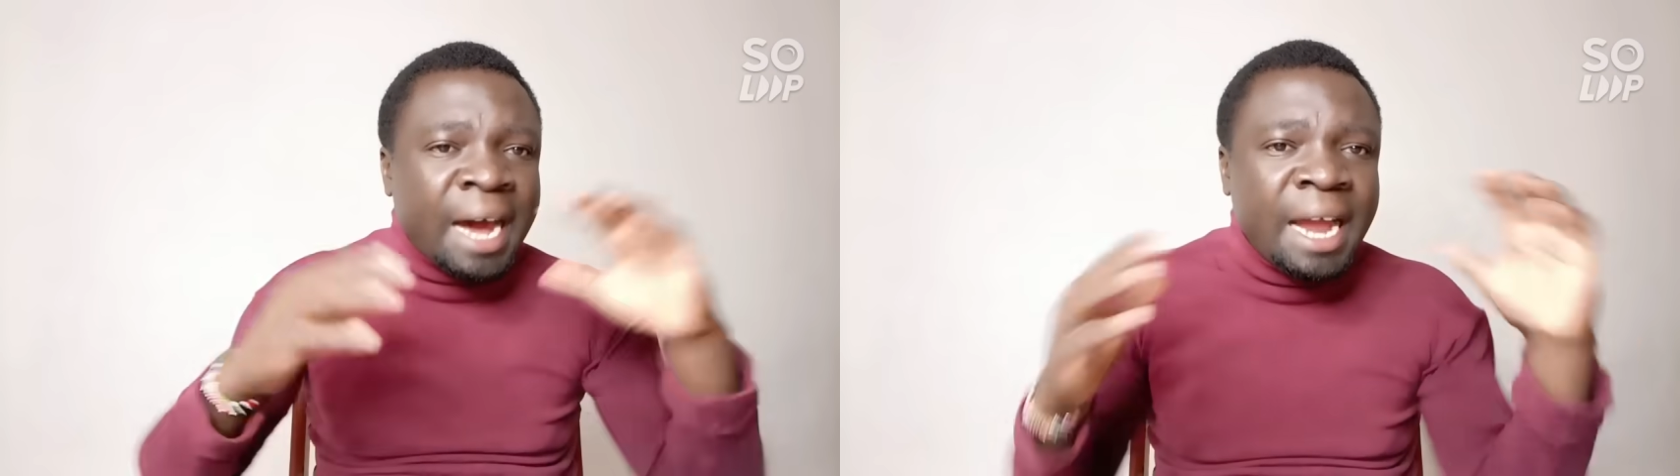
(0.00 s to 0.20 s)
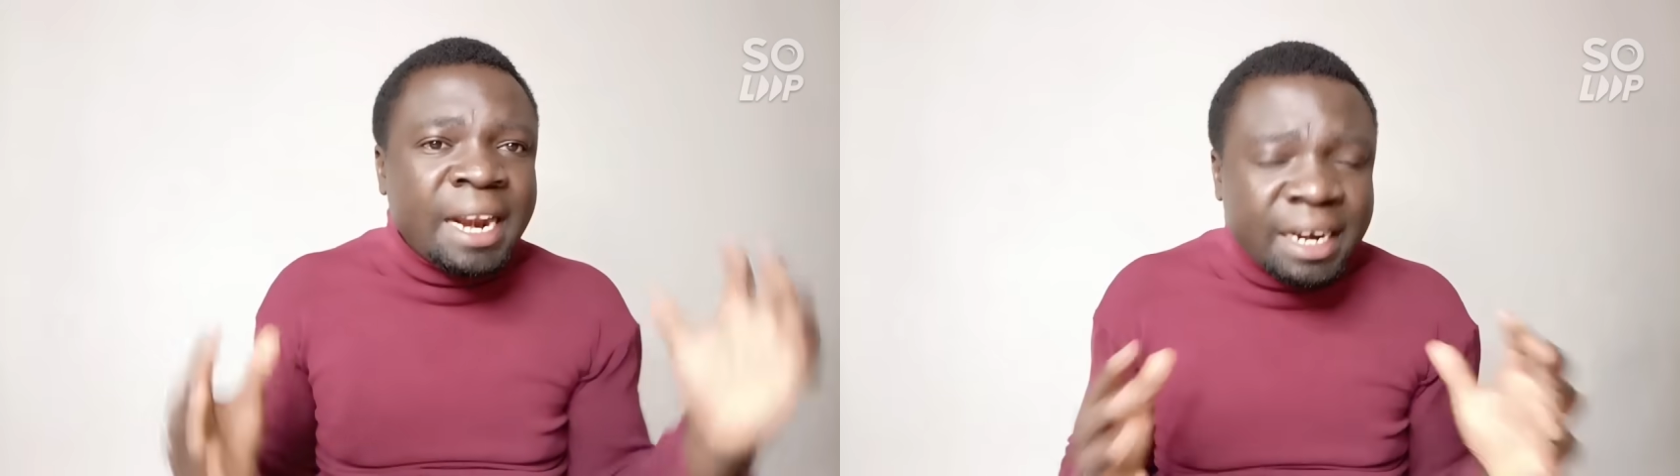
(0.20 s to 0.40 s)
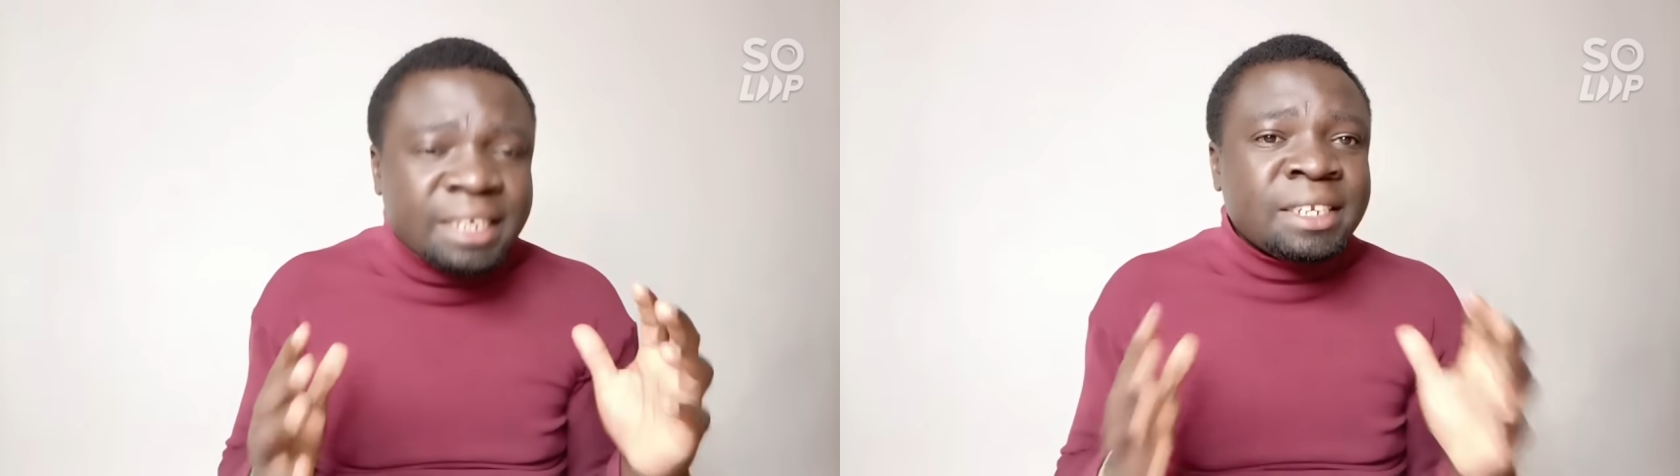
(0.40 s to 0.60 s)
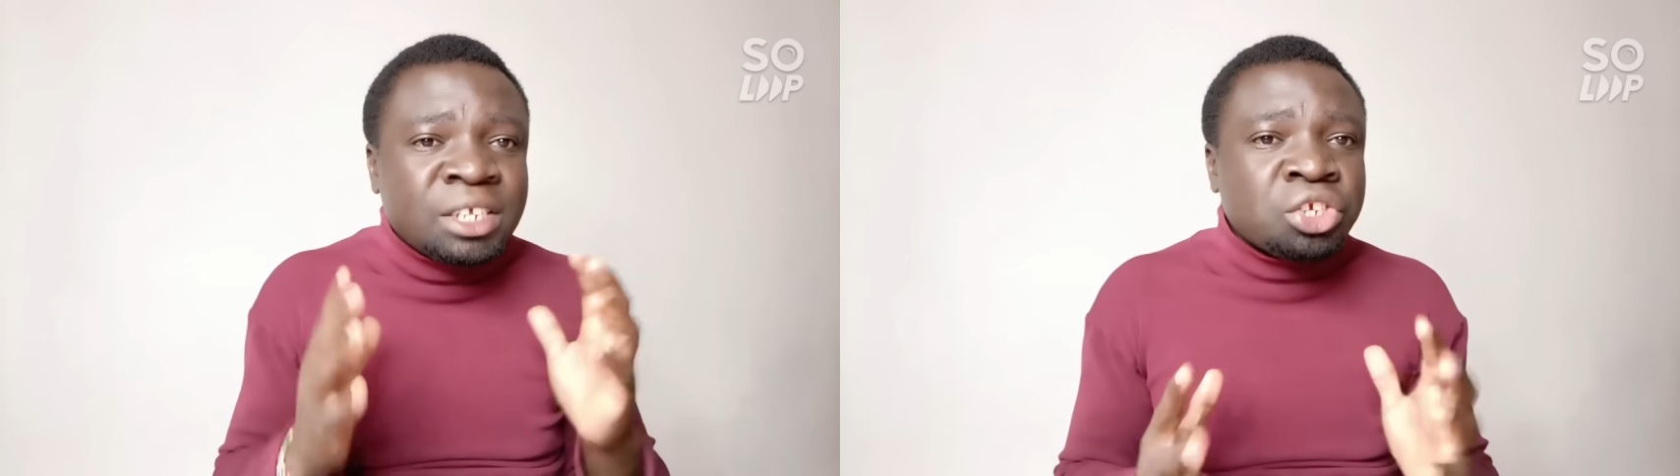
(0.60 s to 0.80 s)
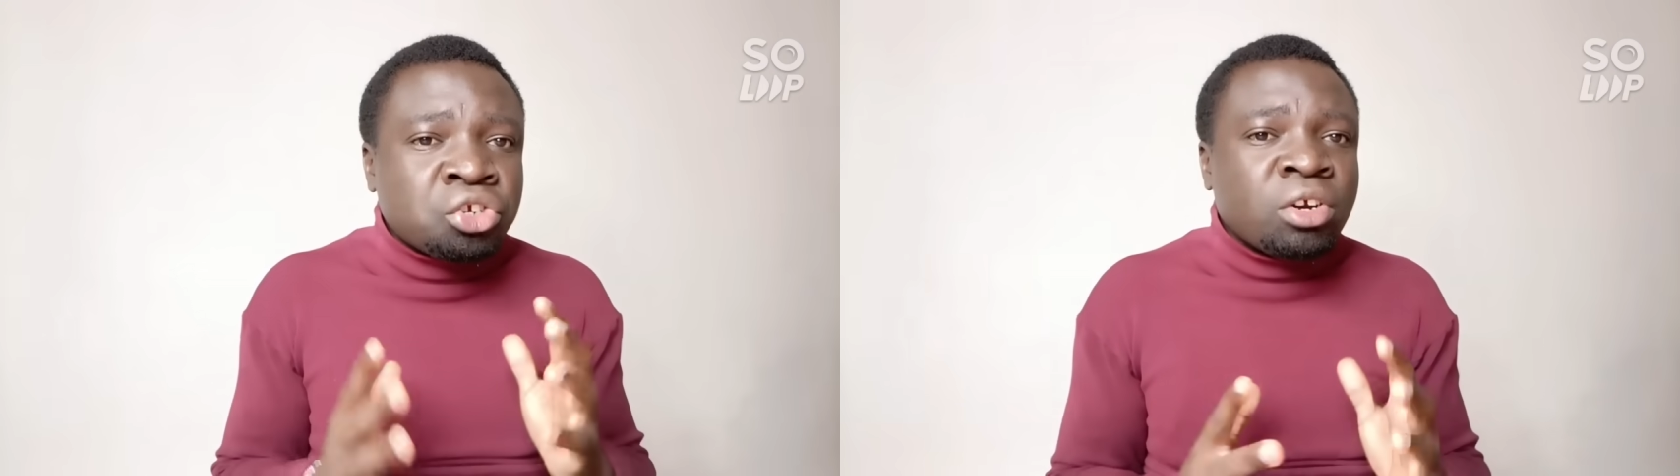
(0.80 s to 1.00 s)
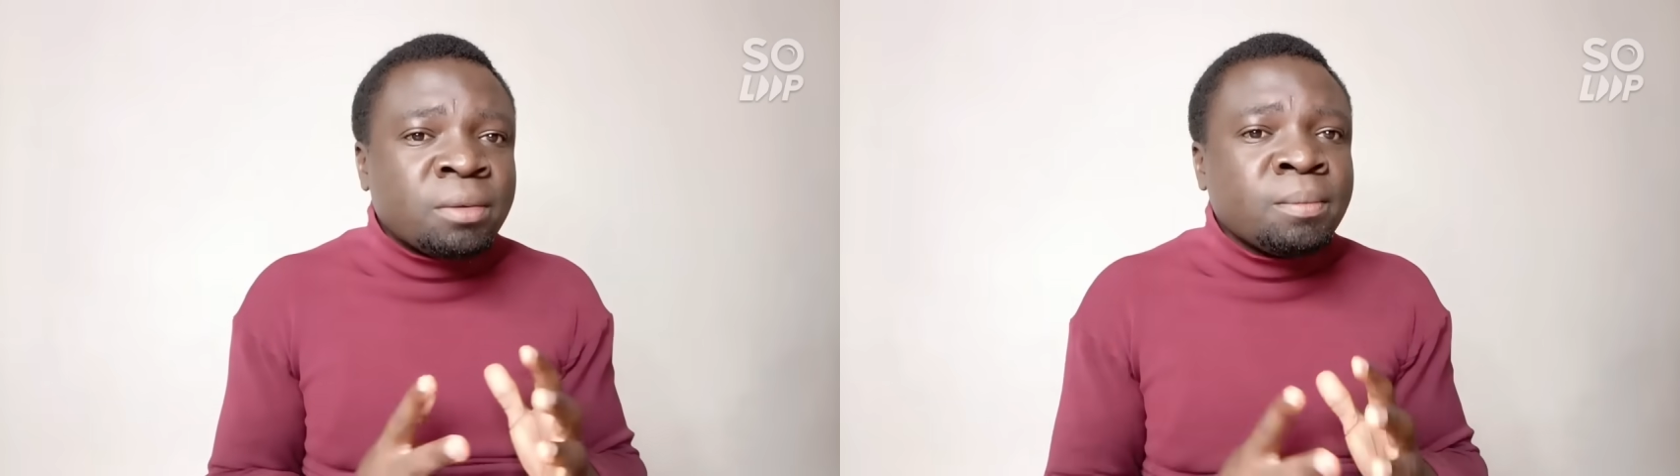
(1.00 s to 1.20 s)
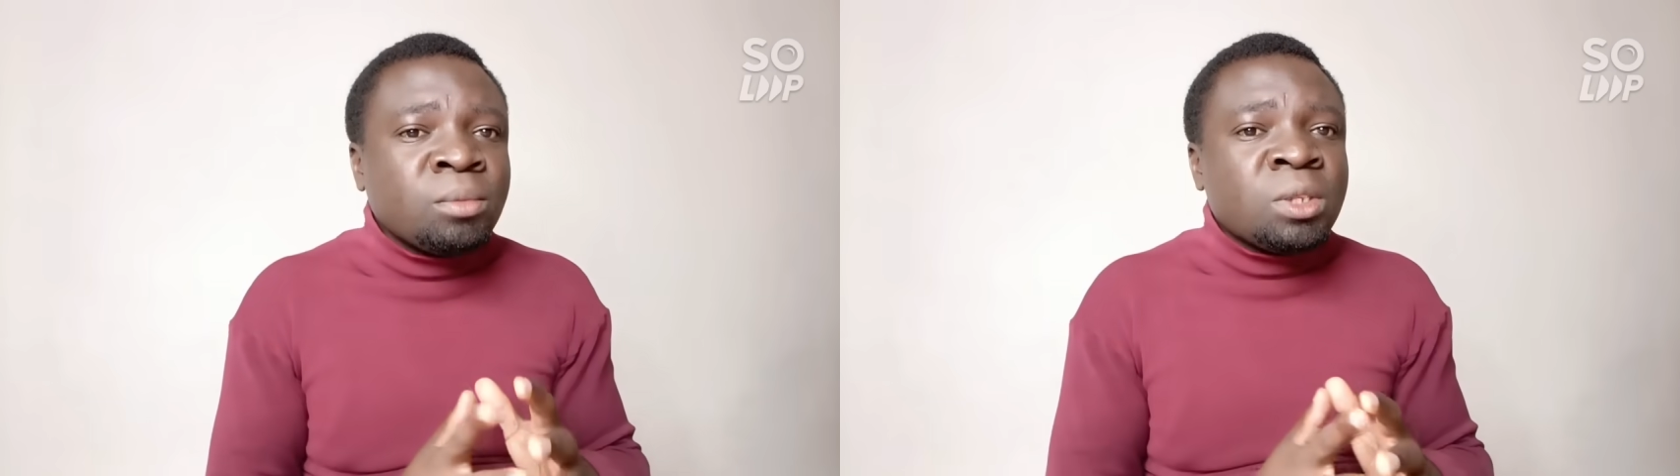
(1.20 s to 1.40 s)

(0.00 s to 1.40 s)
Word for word: country's decision